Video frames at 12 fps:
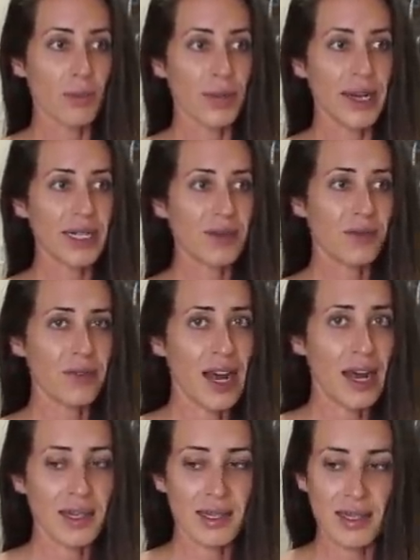but it's
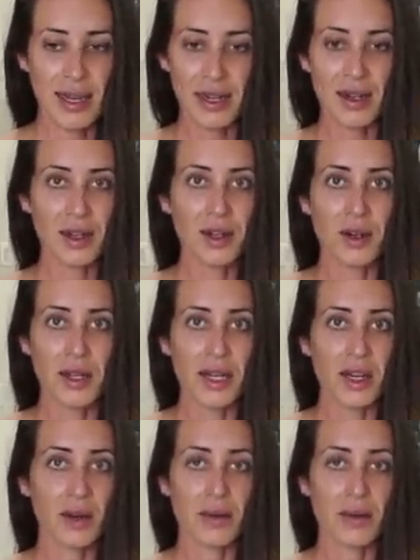fast and literally